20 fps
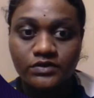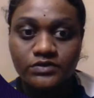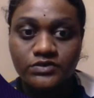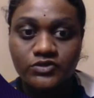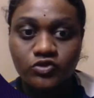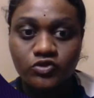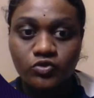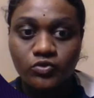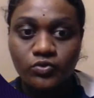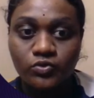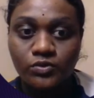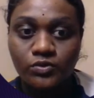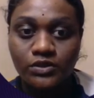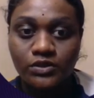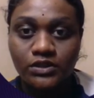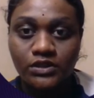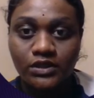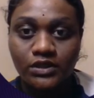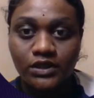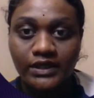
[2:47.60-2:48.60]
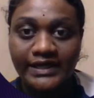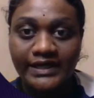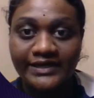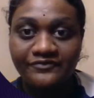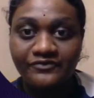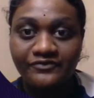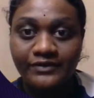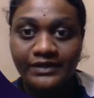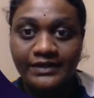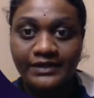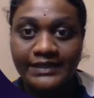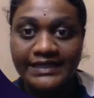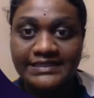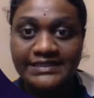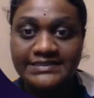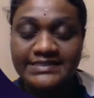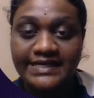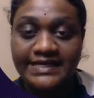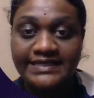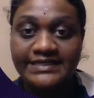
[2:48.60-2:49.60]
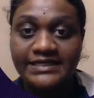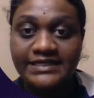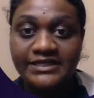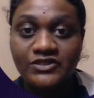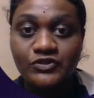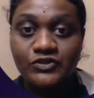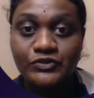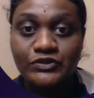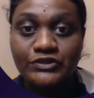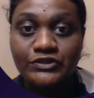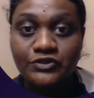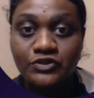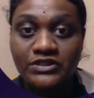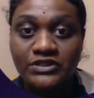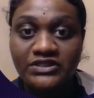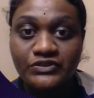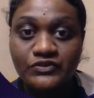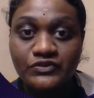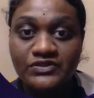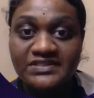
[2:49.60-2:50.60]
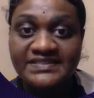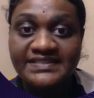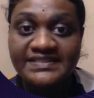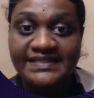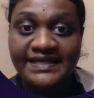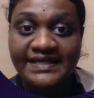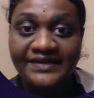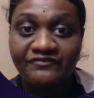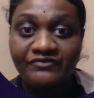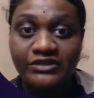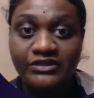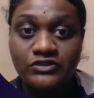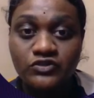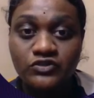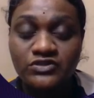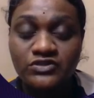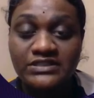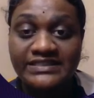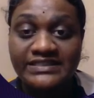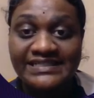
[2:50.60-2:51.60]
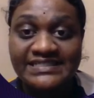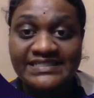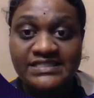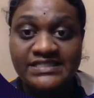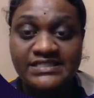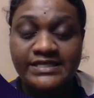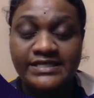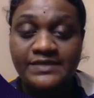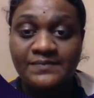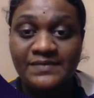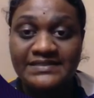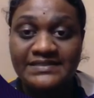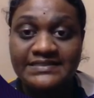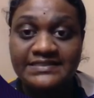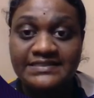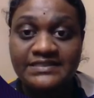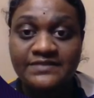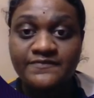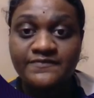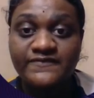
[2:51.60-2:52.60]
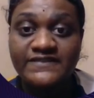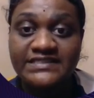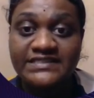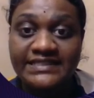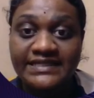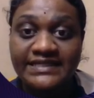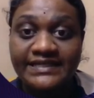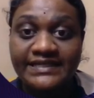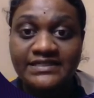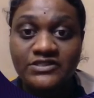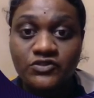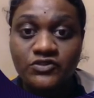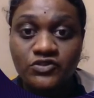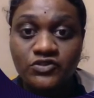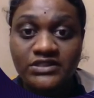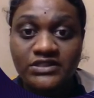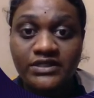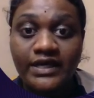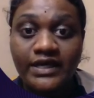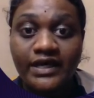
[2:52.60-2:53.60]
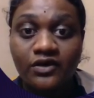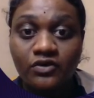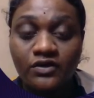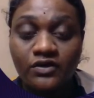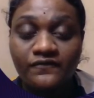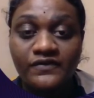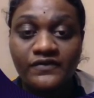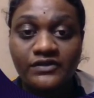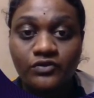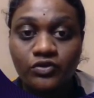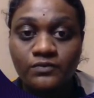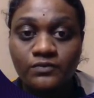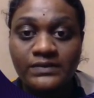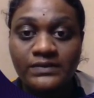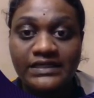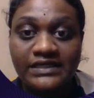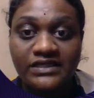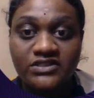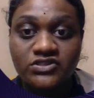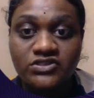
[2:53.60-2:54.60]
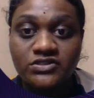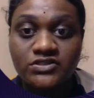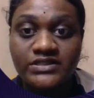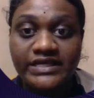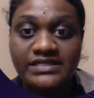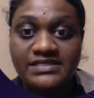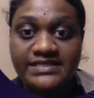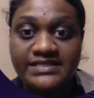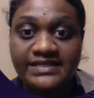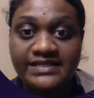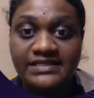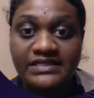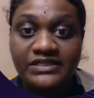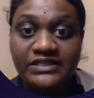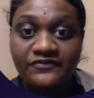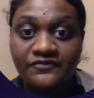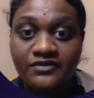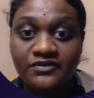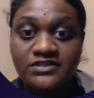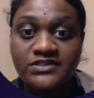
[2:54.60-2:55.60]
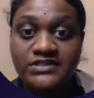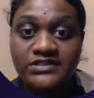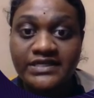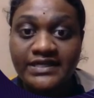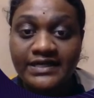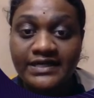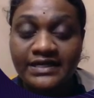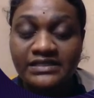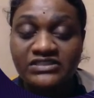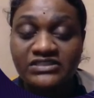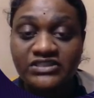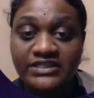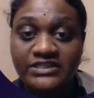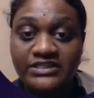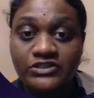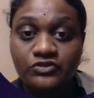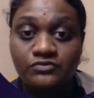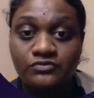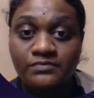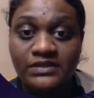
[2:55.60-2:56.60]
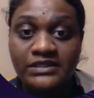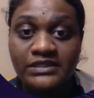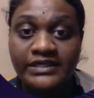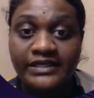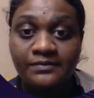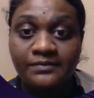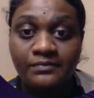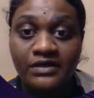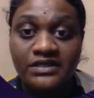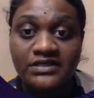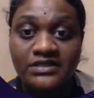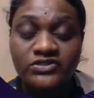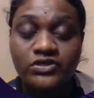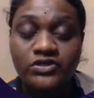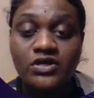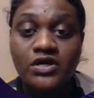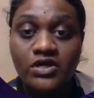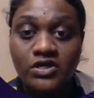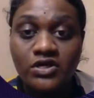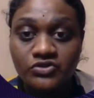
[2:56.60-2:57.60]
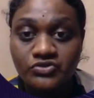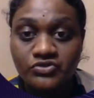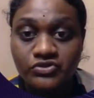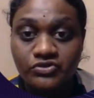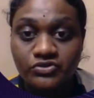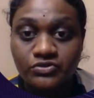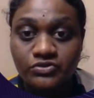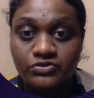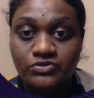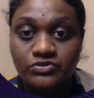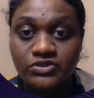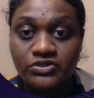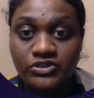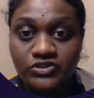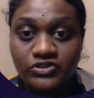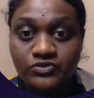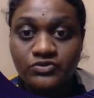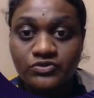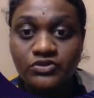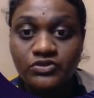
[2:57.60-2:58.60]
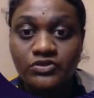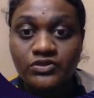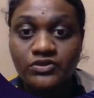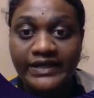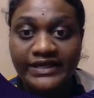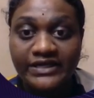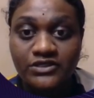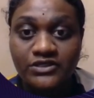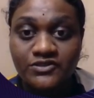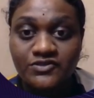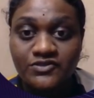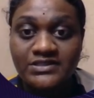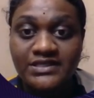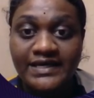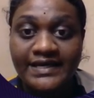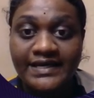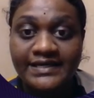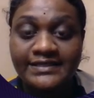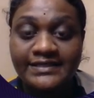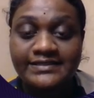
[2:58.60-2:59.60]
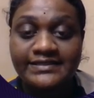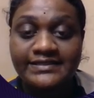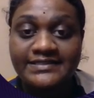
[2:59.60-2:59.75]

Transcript: So next I create two local users that I will use to test in my system. First, I add user account with home direction and set the default shell to bin and bash. So sudo user add